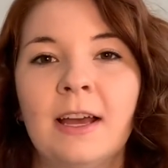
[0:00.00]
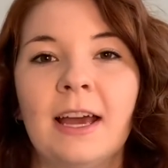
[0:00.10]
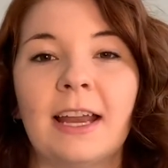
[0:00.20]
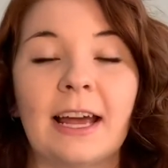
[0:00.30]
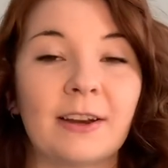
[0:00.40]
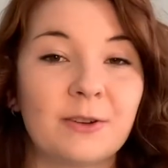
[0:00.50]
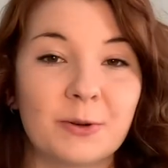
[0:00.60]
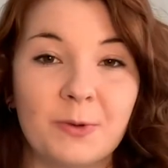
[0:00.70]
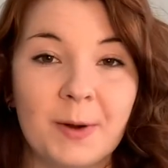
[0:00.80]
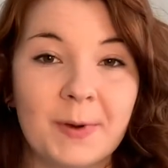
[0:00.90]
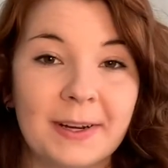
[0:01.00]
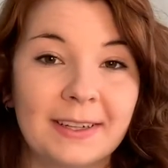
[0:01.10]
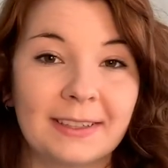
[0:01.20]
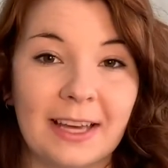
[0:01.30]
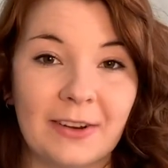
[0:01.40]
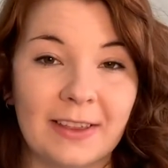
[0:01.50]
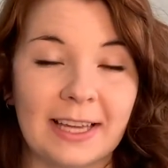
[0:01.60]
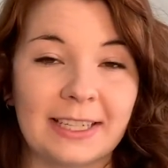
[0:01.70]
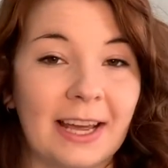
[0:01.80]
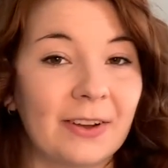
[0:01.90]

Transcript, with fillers: And I had to go to Walmart later that day or the